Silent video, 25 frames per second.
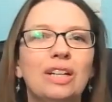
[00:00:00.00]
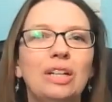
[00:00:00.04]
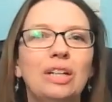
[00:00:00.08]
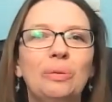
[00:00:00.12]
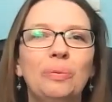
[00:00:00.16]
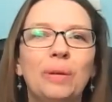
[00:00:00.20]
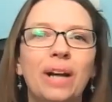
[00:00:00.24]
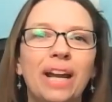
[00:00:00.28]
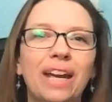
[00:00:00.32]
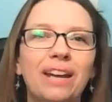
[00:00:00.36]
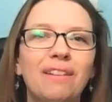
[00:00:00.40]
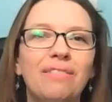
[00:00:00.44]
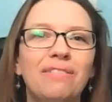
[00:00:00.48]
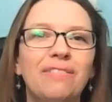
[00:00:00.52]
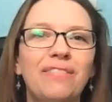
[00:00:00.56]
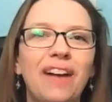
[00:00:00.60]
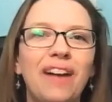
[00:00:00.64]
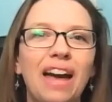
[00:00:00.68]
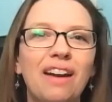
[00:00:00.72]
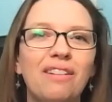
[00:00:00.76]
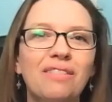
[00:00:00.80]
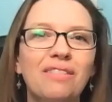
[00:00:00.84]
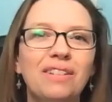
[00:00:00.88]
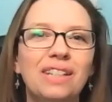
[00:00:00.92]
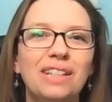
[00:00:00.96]
What I have
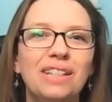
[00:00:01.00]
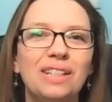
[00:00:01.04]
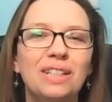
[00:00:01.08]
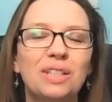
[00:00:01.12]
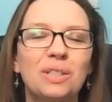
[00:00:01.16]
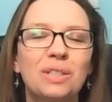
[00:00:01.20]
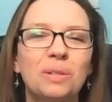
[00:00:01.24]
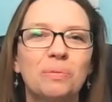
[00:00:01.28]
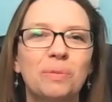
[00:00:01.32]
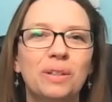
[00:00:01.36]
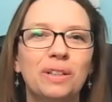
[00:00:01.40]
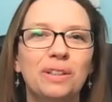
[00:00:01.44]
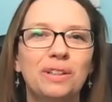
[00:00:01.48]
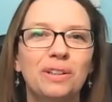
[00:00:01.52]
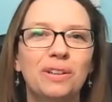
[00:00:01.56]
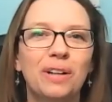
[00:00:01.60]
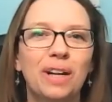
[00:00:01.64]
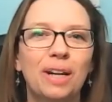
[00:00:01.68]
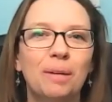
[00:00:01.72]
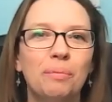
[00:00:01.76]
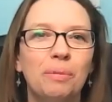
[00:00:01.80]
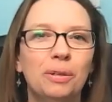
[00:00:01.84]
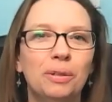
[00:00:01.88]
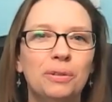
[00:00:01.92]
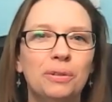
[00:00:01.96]
found is when you're
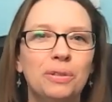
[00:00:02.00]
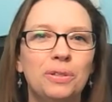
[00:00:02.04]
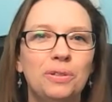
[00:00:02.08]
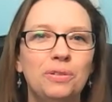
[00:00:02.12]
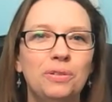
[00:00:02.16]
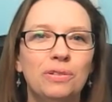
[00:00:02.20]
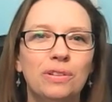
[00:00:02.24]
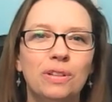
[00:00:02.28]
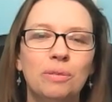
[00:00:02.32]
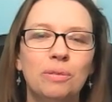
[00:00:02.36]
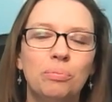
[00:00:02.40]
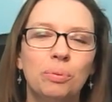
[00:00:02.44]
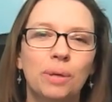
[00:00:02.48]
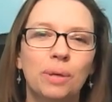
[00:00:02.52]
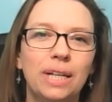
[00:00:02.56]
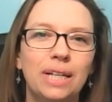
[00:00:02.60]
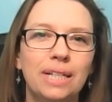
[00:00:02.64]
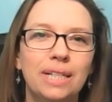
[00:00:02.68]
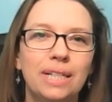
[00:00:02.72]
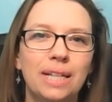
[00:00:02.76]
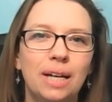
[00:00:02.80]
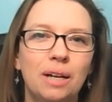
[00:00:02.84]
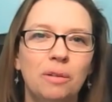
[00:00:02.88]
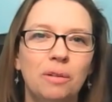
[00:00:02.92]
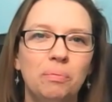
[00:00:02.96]
able to do the brain
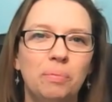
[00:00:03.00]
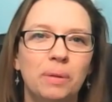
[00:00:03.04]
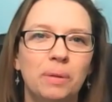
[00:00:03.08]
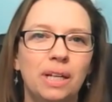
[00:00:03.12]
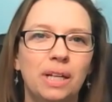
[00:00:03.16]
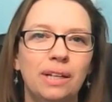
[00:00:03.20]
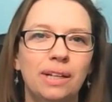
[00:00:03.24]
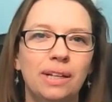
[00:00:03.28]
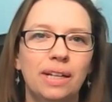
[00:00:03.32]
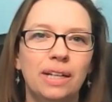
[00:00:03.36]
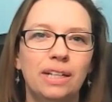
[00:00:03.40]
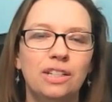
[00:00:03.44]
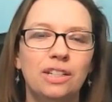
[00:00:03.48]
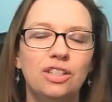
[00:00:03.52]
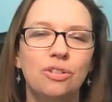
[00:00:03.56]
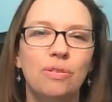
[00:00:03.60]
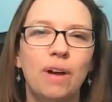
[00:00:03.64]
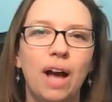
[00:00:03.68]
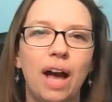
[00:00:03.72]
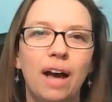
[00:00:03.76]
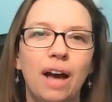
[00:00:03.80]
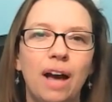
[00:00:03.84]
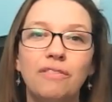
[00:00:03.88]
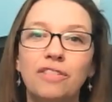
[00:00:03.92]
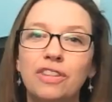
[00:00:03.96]
dump and you
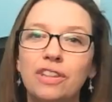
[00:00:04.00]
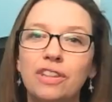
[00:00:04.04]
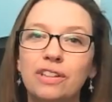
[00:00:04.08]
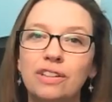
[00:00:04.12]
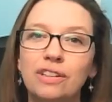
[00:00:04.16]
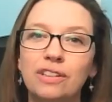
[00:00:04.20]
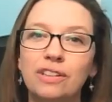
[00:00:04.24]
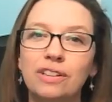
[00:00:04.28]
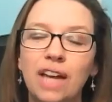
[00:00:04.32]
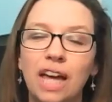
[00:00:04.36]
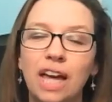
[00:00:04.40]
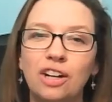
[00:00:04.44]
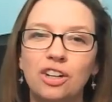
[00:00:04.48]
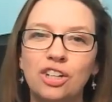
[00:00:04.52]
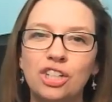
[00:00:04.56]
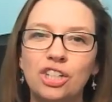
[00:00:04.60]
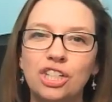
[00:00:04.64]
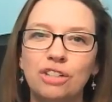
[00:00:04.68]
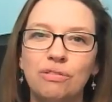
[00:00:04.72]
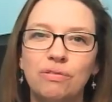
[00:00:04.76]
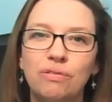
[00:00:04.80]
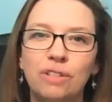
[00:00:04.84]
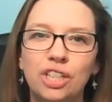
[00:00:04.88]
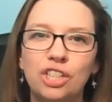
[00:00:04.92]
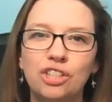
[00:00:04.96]
have the
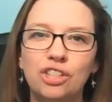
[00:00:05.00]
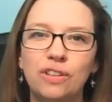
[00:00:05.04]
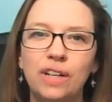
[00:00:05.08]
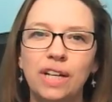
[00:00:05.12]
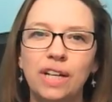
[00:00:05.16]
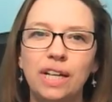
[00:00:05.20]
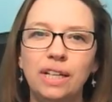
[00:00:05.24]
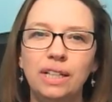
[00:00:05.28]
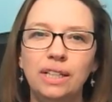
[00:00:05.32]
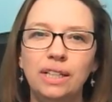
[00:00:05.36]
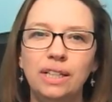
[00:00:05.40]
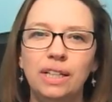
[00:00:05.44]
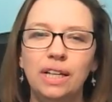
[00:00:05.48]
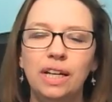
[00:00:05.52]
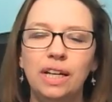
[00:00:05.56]
energy retrain,